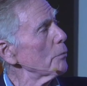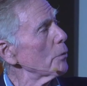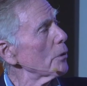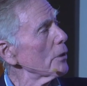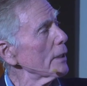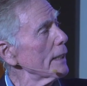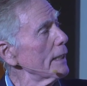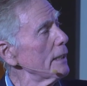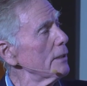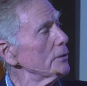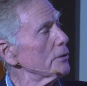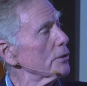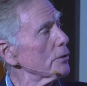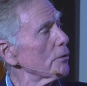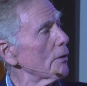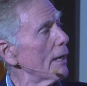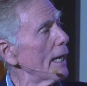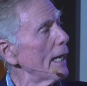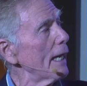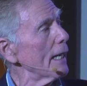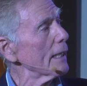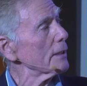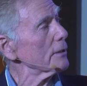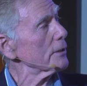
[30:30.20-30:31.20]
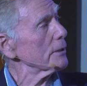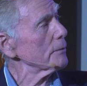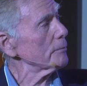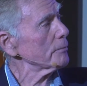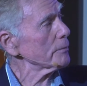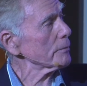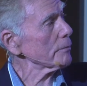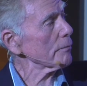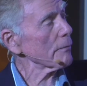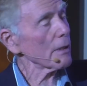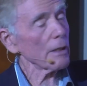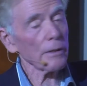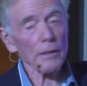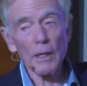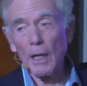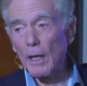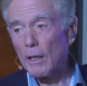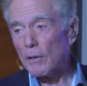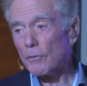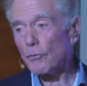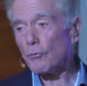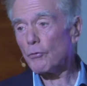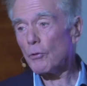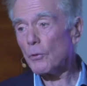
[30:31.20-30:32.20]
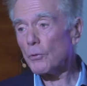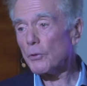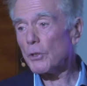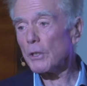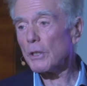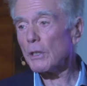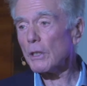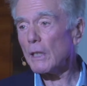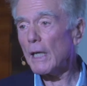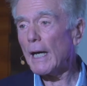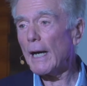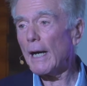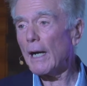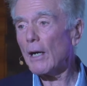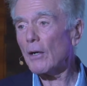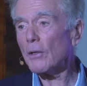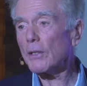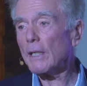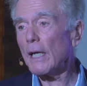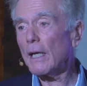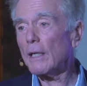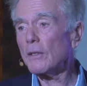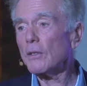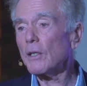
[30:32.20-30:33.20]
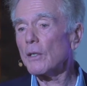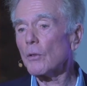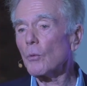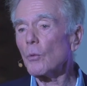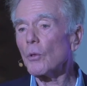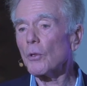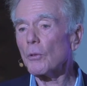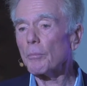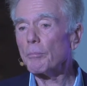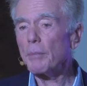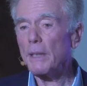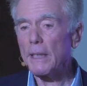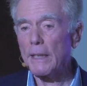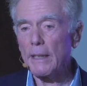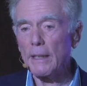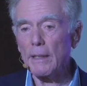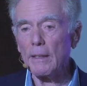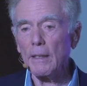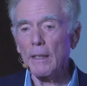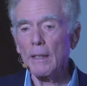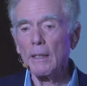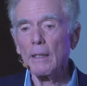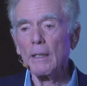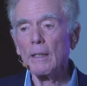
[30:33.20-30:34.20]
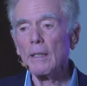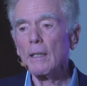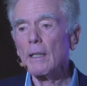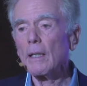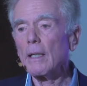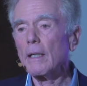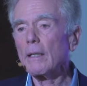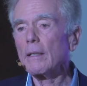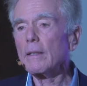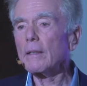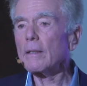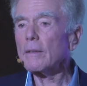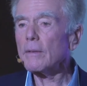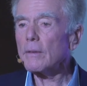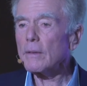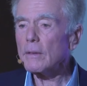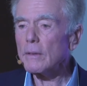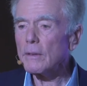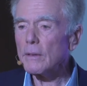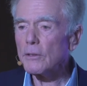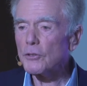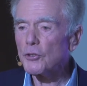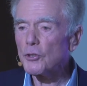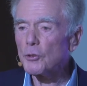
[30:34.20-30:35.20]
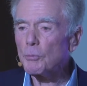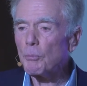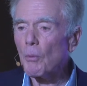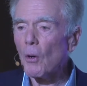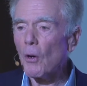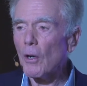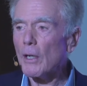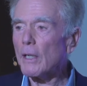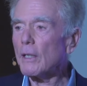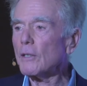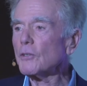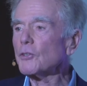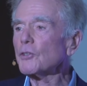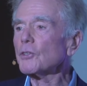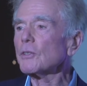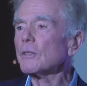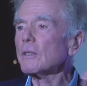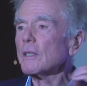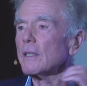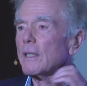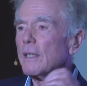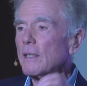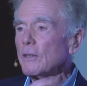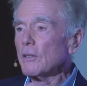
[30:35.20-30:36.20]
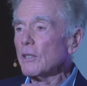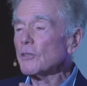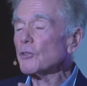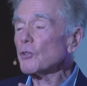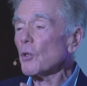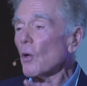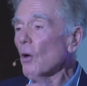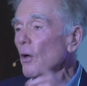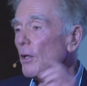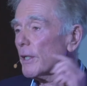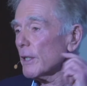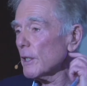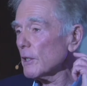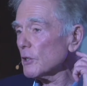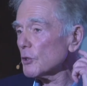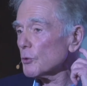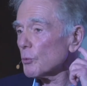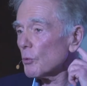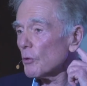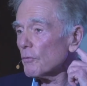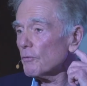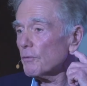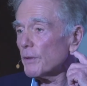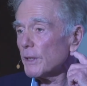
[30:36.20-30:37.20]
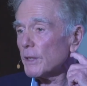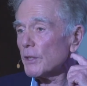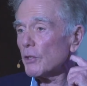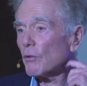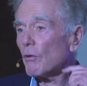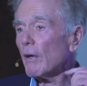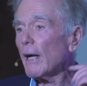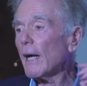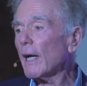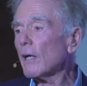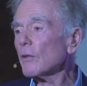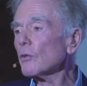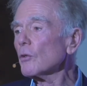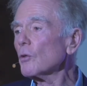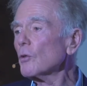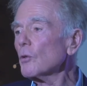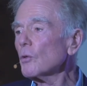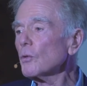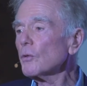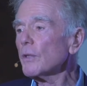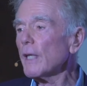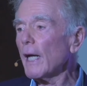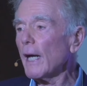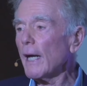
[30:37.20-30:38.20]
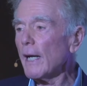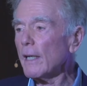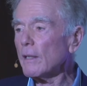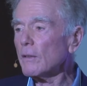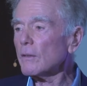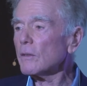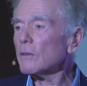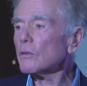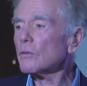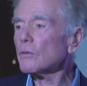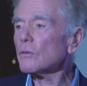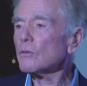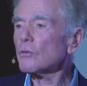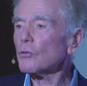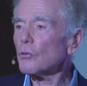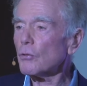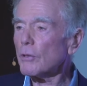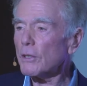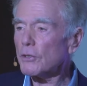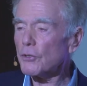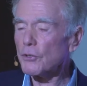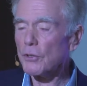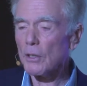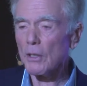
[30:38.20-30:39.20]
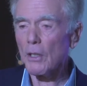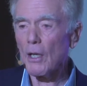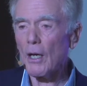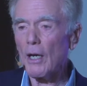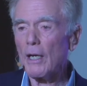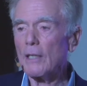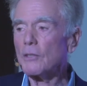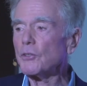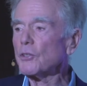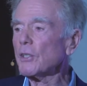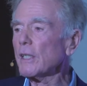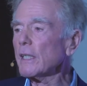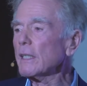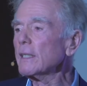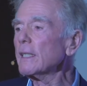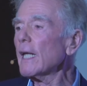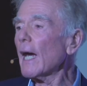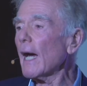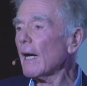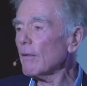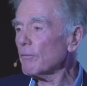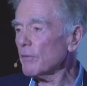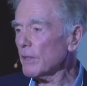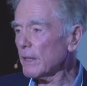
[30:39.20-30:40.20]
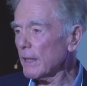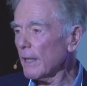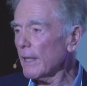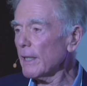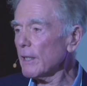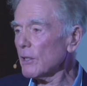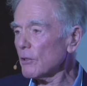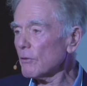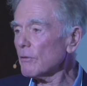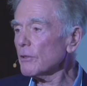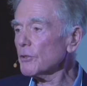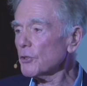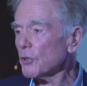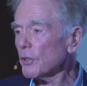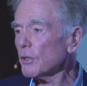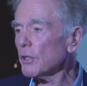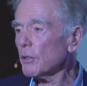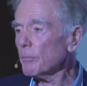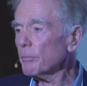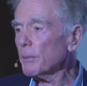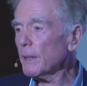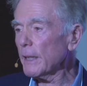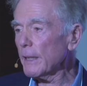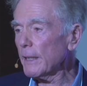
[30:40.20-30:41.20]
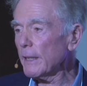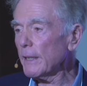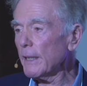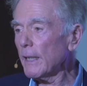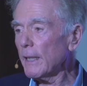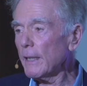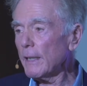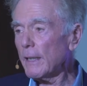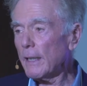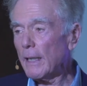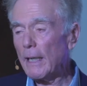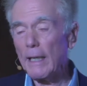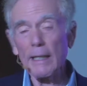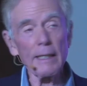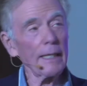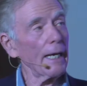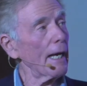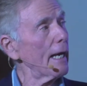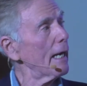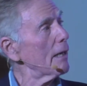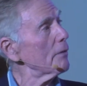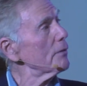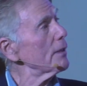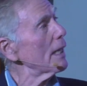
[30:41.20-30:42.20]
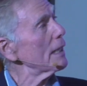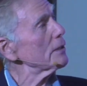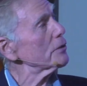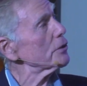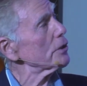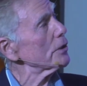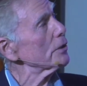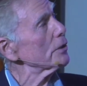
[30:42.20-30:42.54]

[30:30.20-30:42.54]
will interact uh, through the cloud, and there will be the smartest in this audience will figure out who that crystallizing navigator is going to be and how that's